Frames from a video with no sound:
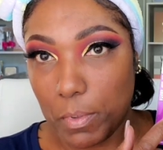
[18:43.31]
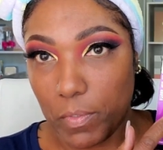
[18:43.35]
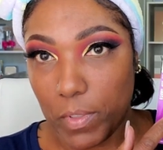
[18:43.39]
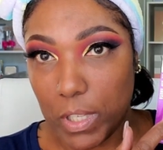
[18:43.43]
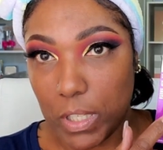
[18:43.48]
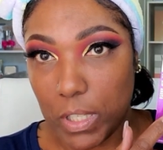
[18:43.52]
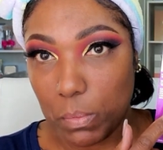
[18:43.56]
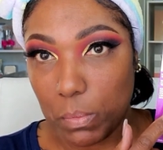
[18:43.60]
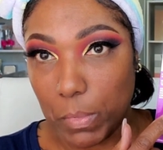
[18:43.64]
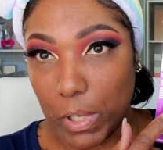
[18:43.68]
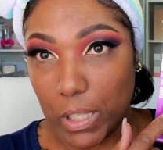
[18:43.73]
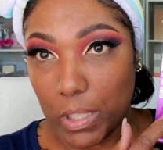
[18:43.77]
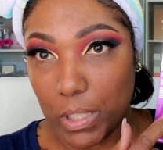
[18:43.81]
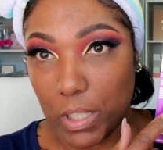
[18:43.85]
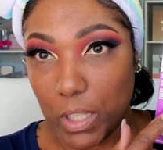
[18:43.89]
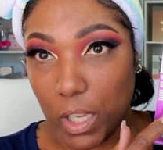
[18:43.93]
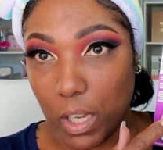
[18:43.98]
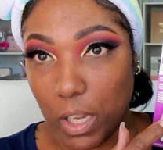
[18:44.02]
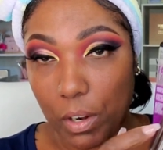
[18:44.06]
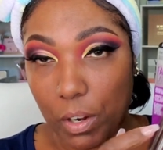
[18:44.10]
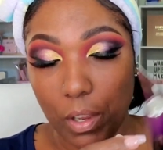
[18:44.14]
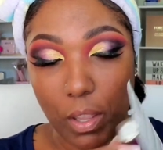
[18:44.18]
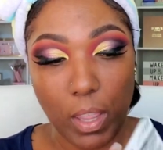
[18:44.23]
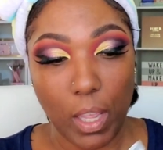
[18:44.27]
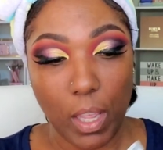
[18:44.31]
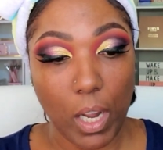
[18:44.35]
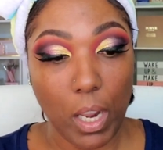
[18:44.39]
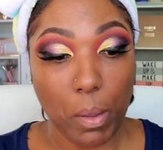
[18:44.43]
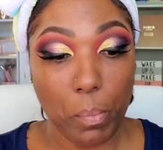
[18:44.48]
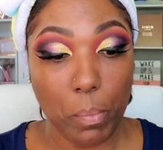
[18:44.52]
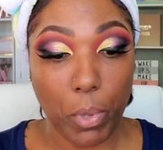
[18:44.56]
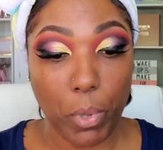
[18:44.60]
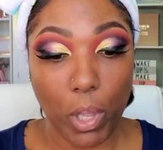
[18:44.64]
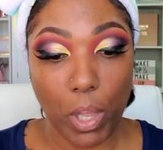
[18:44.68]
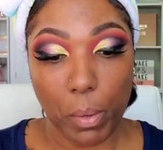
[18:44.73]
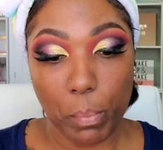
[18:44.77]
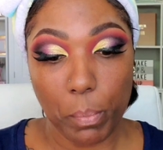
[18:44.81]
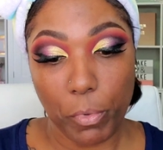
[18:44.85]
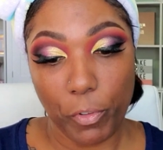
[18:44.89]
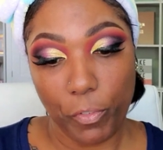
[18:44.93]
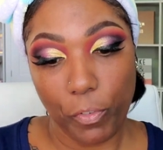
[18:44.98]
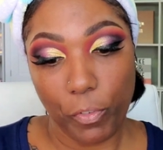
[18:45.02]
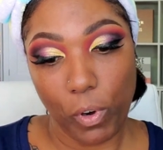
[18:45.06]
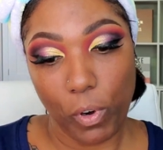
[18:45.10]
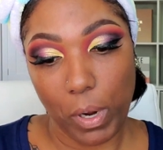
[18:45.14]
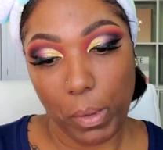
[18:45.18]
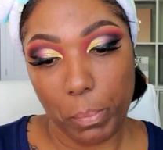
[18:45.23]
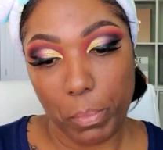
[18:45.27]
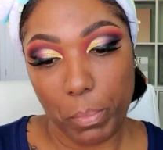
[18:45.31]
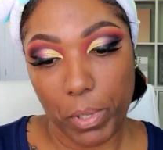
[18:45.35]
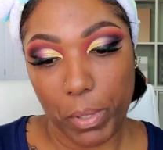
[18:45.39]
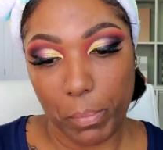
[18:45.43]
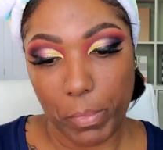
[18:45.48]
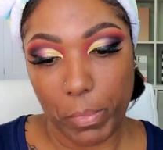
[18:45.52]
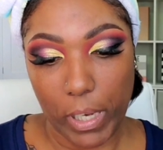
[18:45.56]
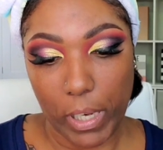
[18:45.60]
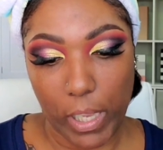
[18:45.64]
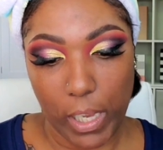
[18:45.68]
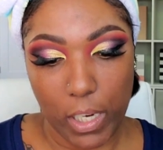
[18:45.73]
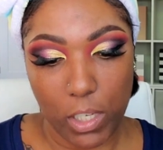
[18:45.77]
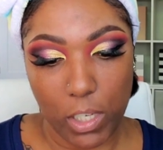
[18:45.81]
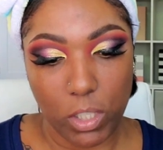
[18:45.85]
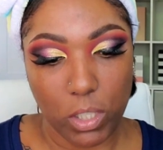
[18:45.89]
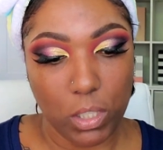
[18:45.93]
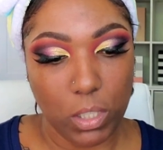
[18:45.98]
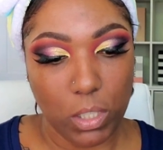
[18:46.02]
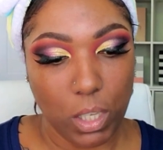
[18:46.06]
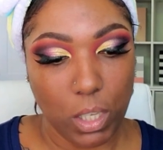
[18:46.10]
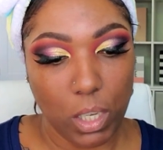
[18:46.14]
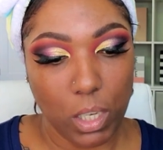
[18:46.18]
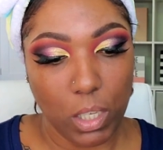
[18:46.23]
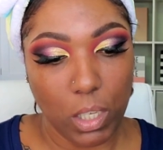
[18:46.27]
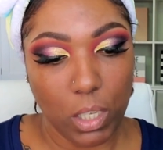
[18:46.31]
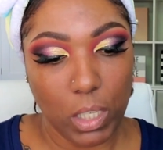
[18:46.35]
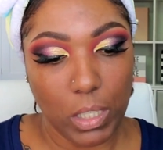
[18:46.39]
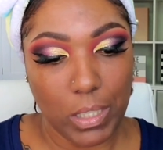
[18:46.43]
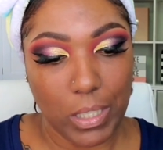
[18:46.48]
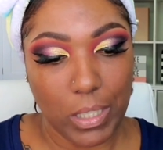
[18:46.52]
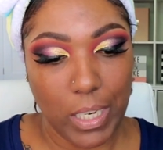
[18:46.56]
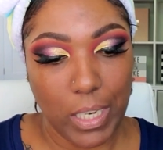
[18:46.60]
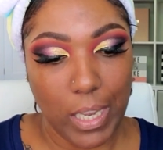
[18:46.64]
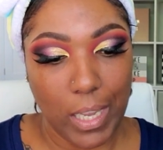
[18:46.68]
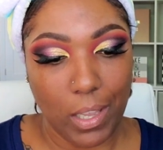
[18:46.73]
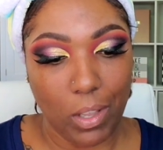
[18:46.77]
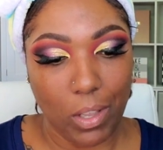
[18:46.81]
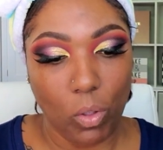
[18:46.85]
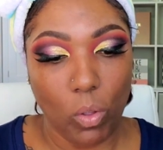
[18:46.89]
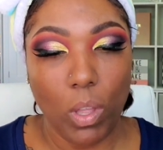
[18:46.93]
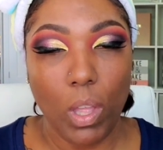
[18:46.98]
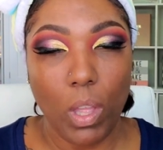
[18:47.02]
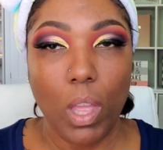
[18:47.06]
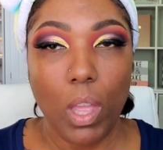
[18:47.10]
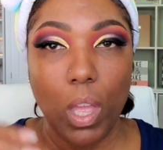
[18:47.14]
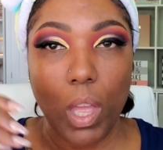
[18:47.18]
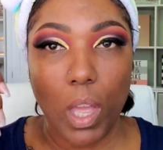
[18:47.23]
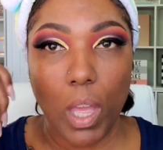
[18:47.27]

of this mascara that I bought before I put my lashes on because now